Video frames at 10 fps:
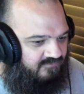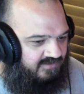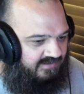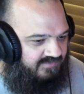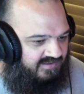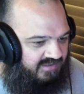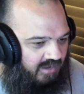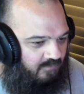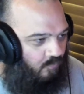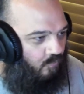
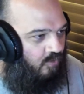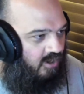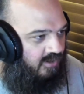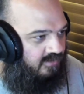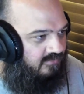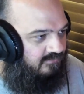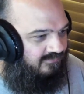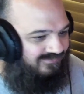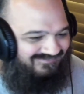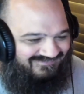became one.
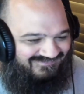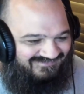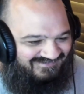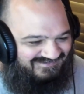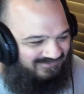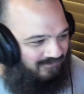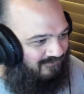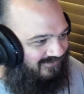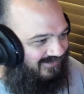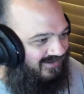
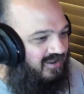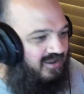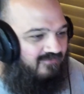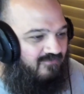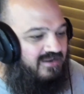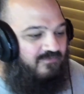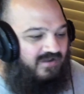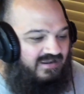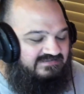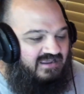Sorry. Well,
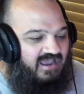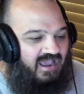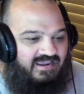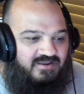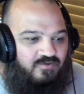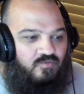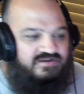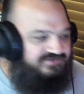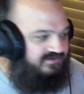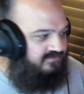anyways, I got a
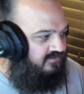question.